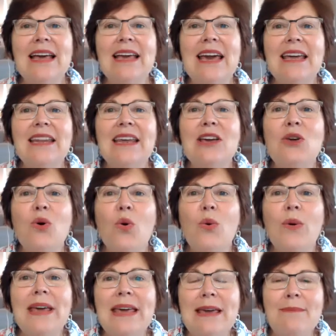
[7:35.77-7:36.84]
getting your
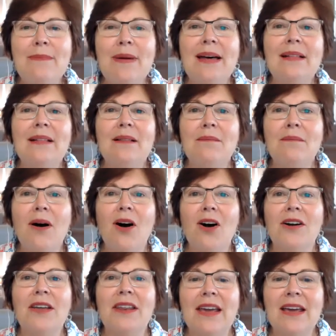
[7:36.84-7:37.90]
email
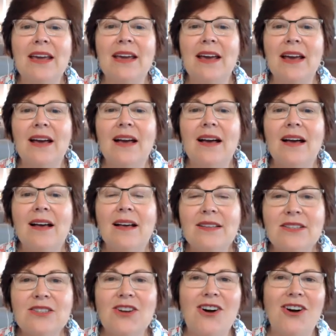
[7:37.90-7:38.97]
marketing
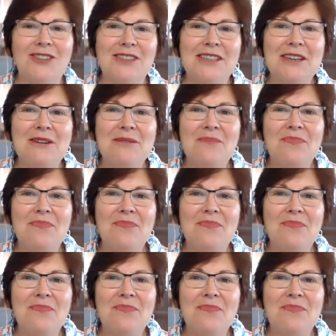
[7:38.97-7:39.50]
started?